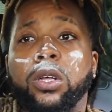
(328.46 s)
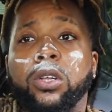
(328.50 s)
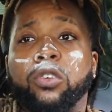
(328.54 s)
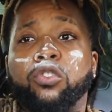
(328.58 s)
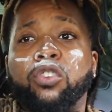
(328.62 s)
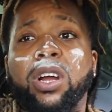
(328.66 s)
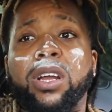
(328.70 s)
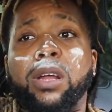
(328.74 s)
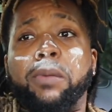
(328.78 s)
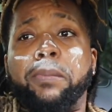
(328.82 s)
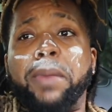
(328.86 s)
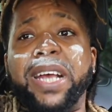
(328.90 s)

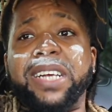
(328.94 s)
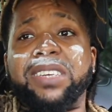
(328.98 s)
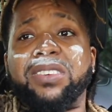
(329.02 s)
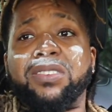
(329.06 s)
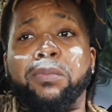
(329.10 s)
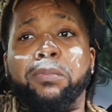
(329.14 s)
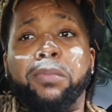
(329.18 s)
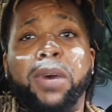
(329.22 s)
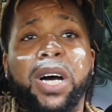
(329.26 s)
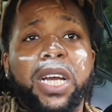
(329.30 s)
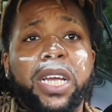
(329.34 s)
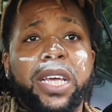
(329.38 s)
Trying to make
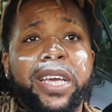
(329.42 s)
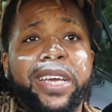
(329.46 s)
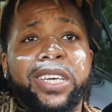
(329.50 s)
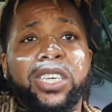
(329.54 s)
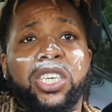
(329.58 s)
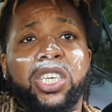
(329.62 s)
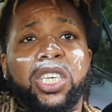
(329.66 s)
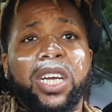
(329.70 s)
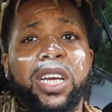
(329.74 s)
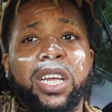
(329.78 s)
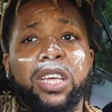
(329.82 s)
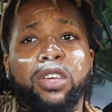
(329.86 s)
some money
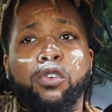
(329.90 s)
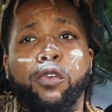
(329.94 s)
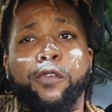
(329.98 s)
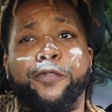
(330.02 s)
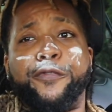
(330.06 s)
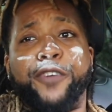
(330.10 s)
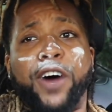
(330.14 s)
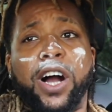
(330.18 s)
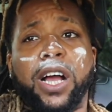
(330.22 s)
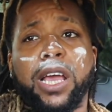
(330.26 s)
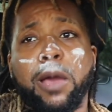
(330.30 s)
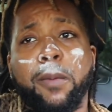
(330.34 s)
and shit, and you
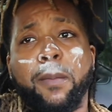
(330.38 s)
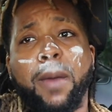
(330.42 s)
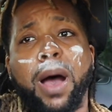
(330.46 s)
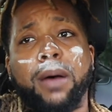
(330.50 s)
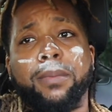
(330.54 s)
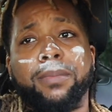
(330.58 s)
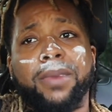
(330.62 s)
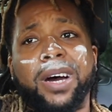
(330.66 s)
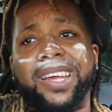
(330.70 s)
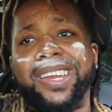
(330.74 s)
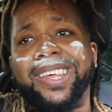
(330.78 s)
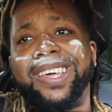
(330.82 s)
fucking you
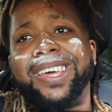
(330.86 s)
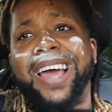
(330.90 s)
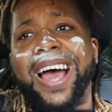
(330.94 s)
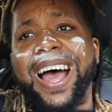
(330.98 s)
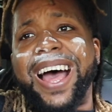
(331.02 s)
my money fucking